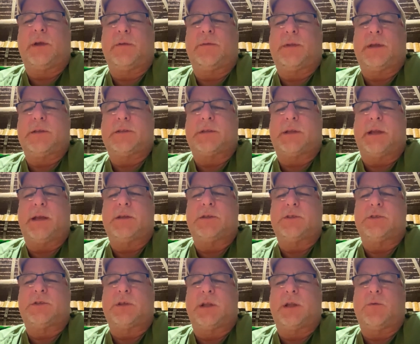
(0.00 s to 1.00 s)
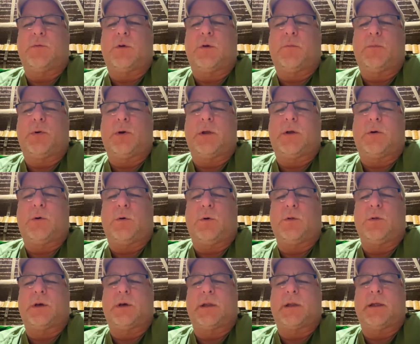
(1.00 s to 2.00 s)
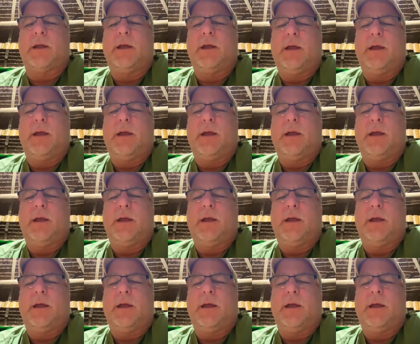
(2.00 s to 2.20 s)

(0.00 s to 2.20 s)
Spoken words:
of destination so they won't put a hold on it.